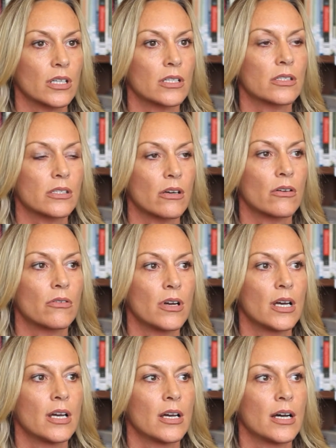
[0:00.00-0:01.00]
And so
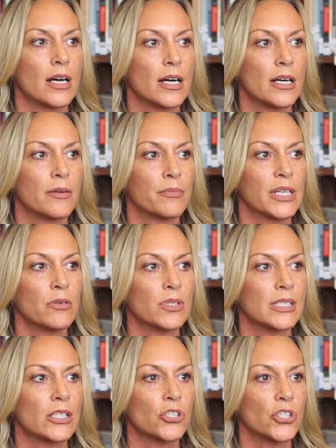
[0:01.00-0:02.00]
it was
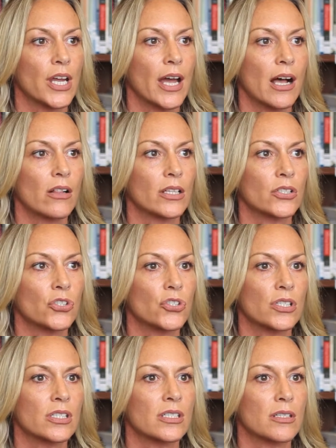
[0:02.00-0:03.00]
a challenge
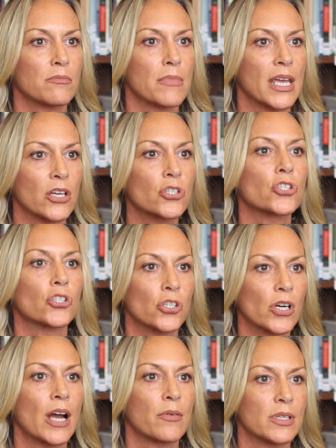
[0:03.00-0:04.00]
just to make sure
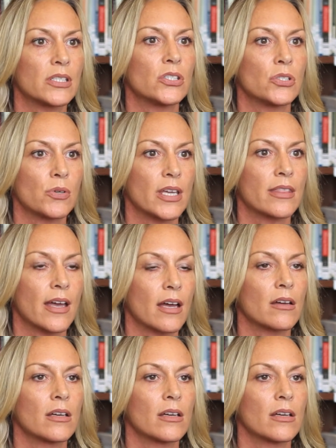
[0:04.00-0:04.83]
I was doing that.